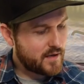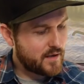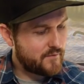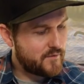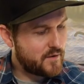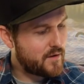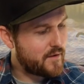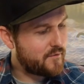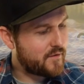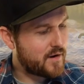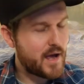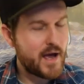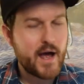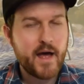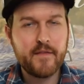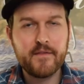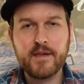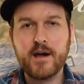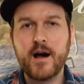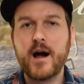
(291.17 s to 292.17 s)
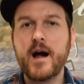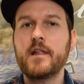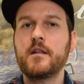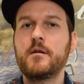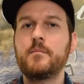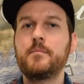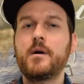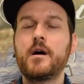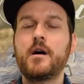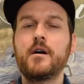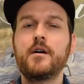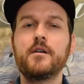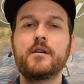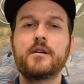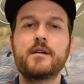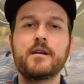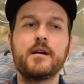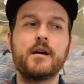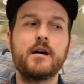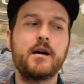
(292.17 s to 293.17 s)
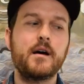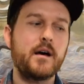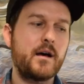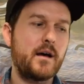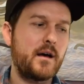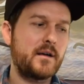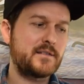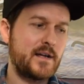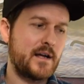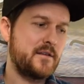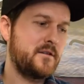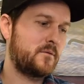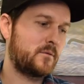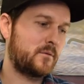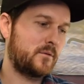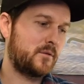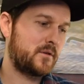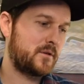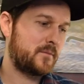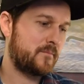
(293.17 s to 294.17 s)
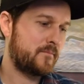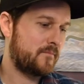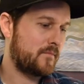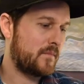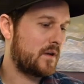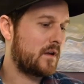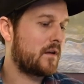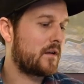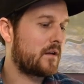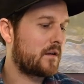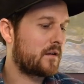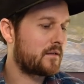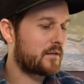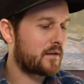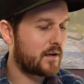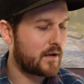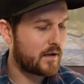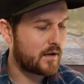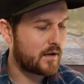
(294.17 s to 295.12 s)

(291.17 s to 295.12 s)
Have you ever had the Highland Park 10-year-old? And